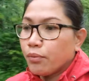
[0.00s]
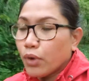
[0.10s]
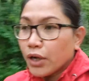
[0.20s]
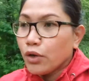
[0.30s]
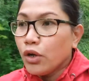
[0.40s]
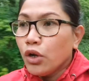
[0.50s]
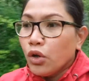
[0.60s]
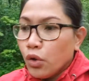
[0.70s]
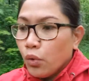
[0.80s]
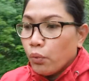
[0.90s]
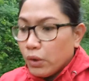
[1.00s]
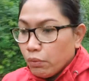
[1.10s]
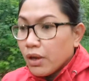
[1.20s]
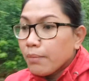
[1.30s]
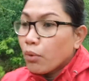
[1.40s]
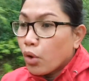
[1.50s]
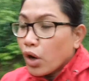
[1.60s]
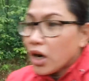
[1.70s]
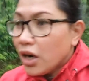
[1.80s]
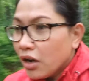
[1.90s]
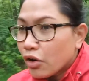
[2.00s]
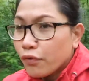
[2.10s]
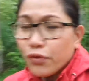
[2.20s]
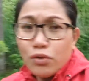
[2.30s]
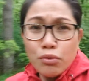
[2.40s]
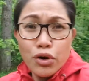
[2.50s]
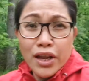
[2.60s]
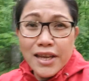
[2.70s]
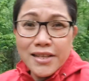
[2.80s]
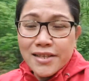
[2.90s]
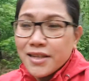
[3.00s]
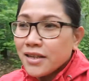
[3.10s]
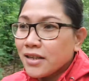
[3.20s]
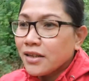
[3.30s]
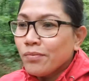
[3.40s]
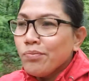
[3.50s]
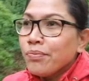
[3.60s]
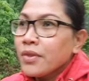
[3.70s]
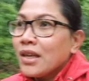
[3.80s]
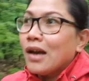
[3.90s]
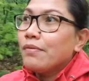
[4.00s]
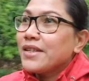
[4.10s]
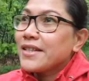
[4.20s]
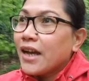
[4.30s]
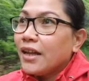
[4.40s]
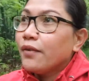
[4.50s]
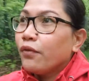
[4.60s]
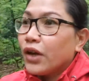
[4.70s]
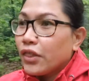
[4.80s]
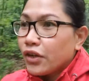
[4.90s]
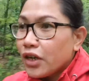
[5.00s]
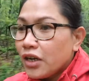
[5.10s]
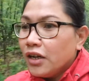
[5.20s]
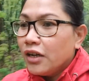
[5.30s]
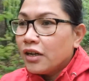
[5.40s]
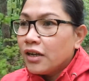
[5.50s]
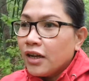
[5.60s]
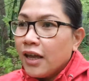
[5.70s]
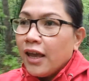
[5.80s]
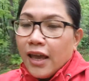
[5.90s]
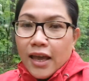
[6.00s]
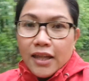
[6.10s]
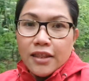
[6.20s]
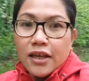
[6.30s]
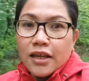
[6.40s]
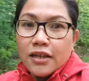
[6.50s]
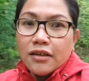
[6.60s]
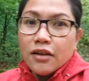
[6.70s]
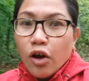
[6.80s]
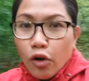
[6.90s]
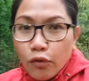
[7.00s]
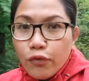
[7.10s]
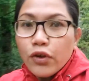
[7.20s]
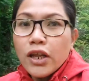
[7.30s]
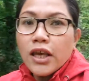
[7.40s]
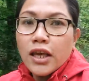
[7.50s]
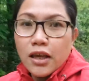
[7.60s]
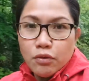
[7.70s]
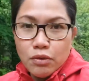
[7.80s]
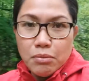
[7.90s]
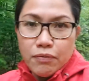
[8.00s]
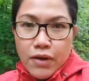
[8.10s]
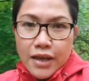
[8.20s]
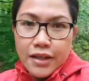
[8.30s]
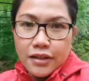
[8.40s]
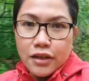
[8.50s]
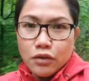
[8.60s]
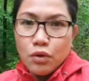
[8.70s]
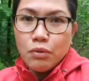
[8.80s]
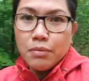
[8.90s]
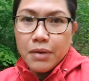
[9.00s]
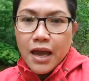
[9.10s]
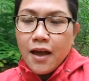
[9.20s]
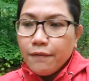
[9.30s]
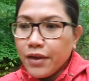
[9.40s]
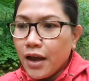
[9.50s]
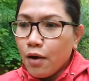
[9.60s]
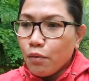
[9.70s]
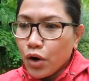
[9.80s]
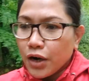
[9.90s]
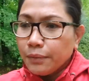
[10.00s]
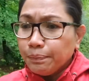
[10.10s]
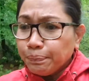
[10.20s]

one week more or few more days of this kind of weather, and then hopefully it will be final that we will be having our